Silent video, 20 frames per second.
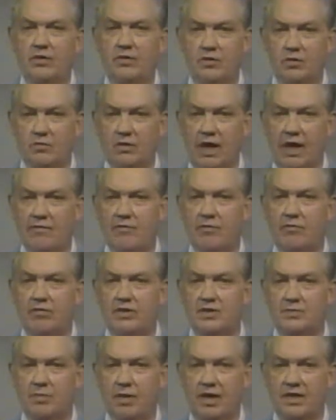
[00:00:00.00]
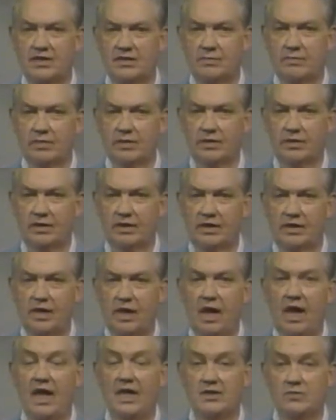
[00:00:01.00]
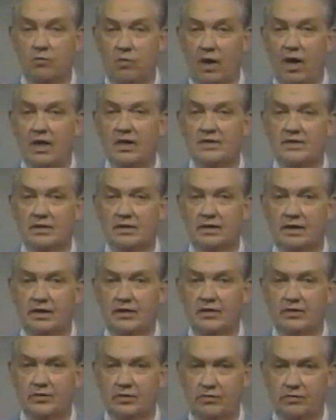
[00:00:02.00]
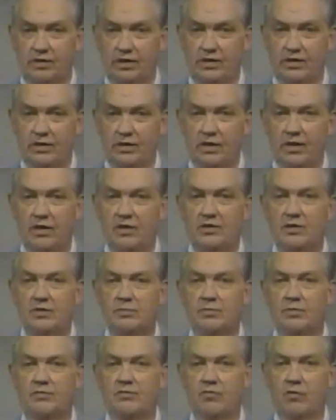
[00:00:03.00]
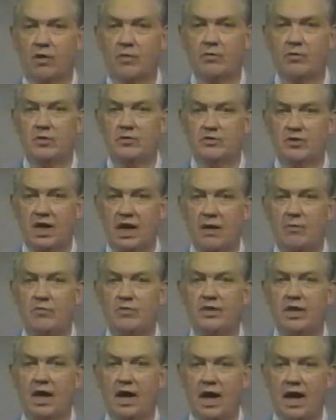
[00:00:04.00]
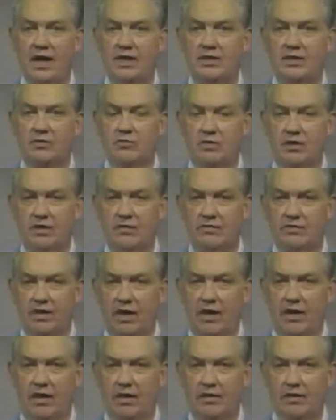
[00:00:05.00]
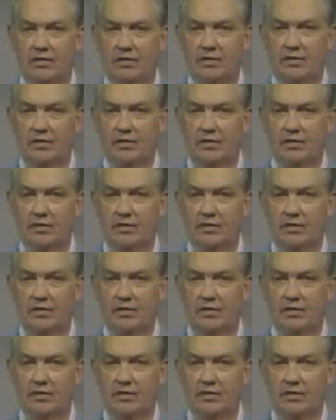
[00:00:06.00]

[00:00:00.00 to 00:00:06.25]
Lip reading: you have a responsibility as well as a legal duty to perform your job with a high degree of care.